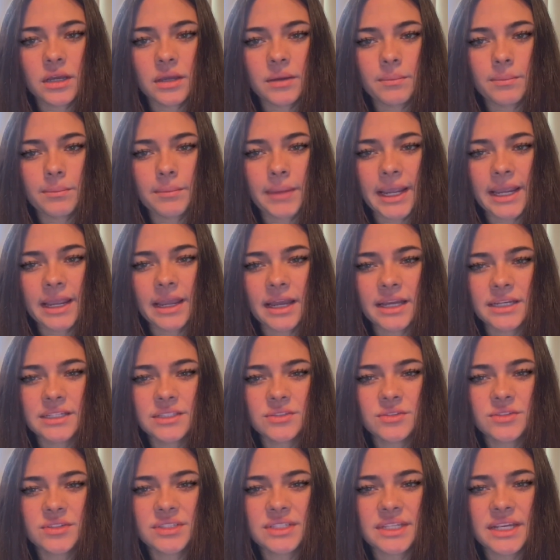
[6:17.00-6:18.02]
My
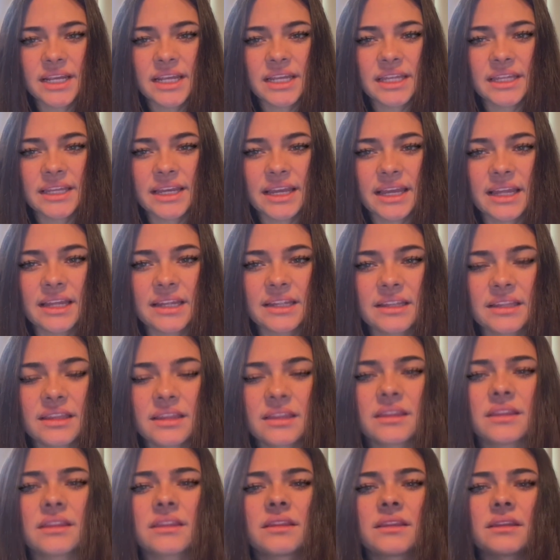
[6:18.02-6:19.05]
guides are saying that,
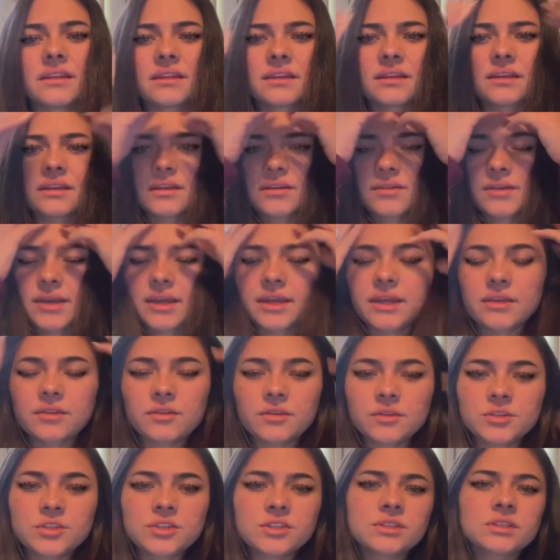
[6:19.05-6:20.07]
okay,
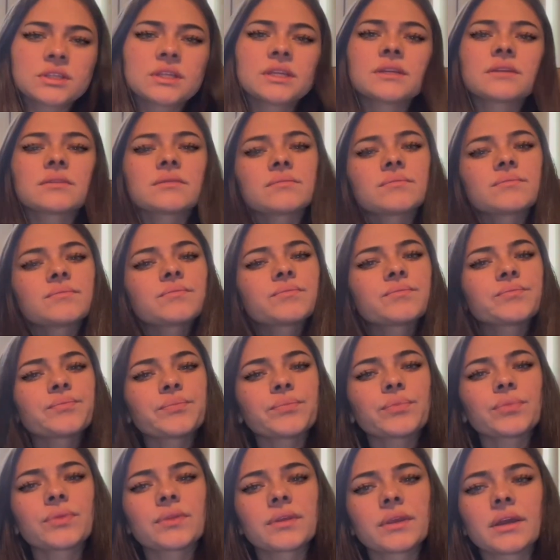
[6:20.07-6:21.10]
they're just like
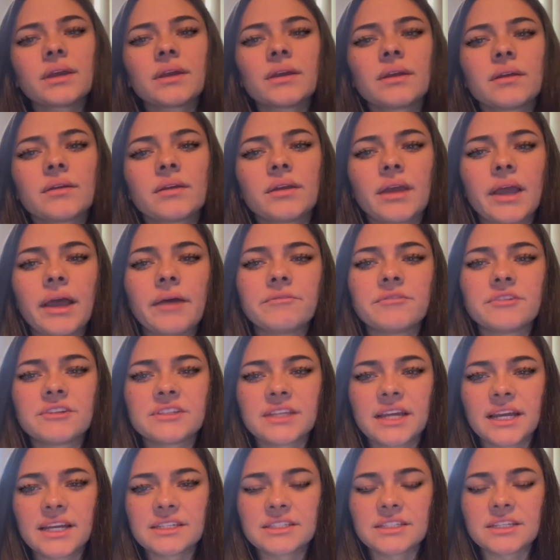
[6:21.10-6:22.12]

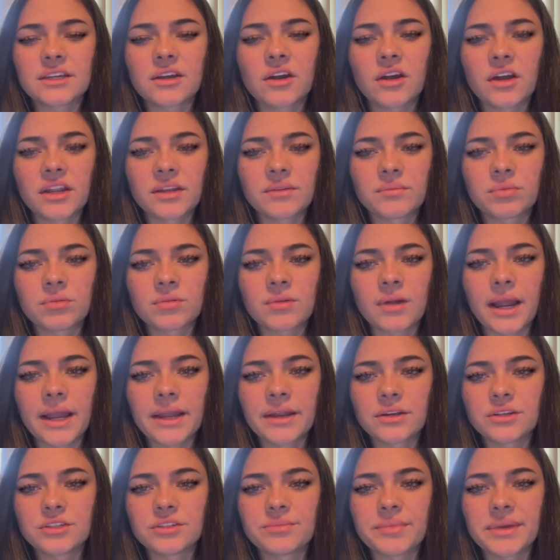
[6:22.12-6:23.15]
emphasizing on
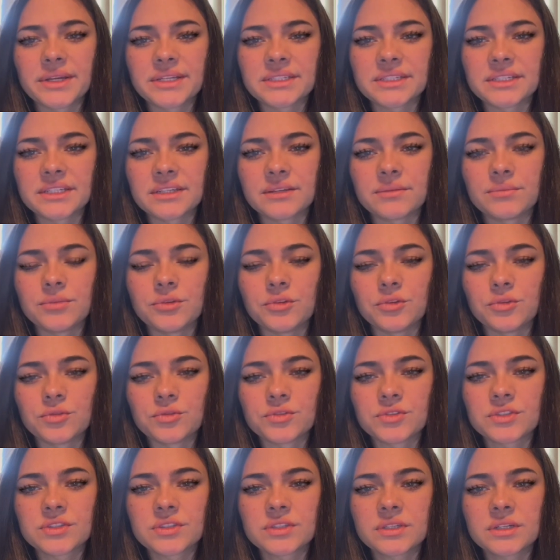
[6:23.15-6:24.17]
prior domestic
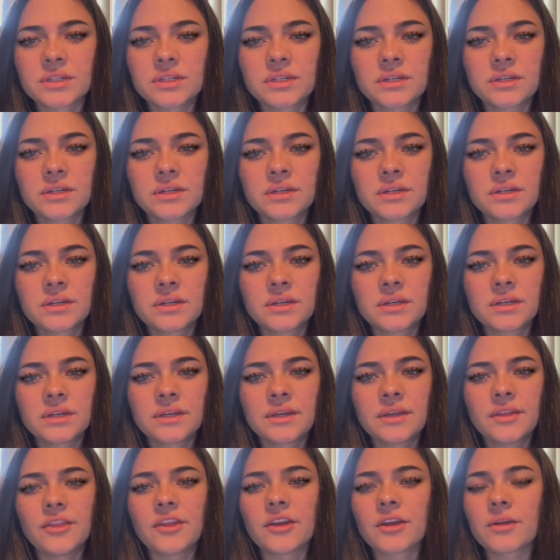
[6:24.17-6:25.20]
abuse.
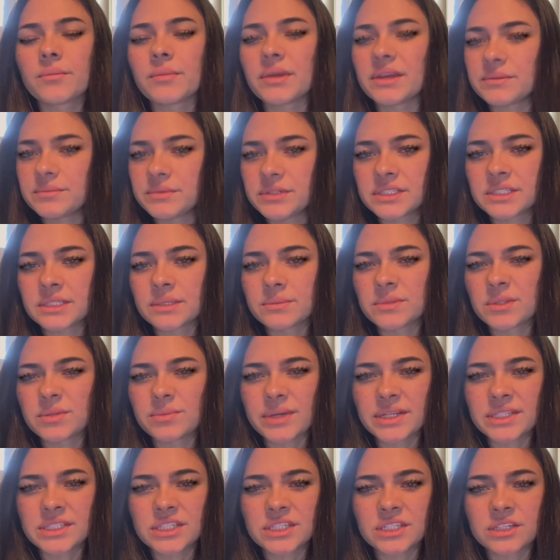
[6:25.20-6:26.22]
There may be some
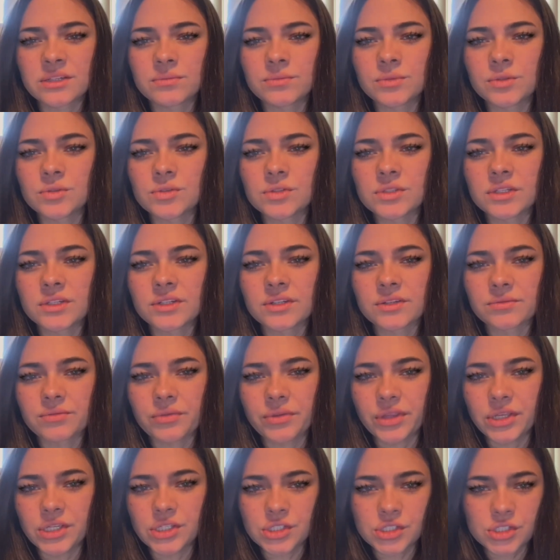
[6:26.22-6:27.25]
domestic abuse in her
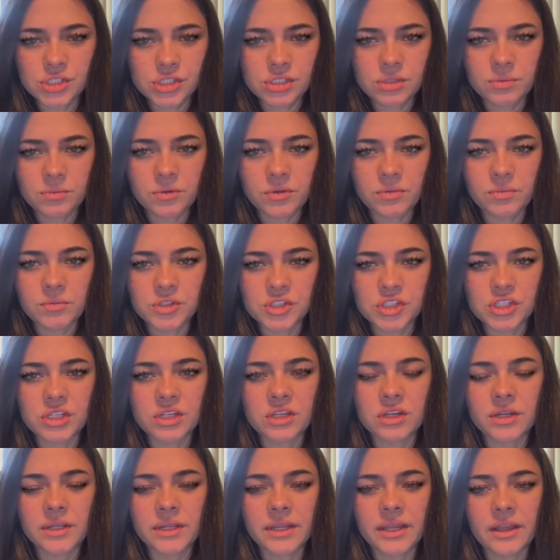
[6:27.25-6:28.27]
relationship with
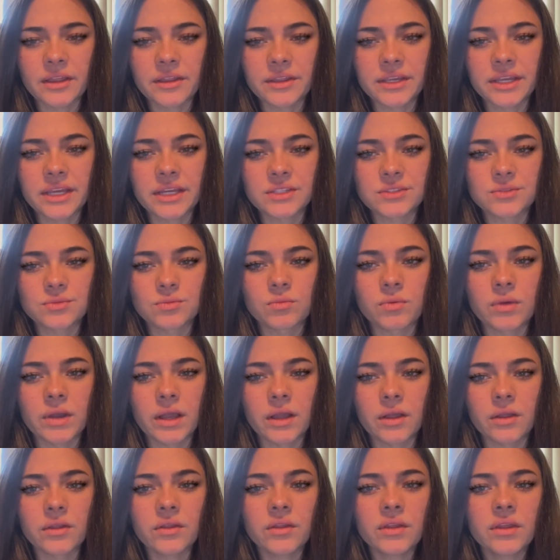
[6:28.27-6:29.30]
Machine Gun Kelly as
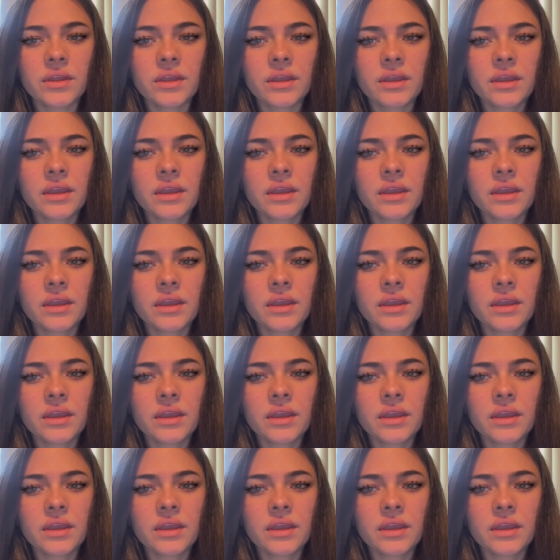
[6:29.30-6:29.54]
well.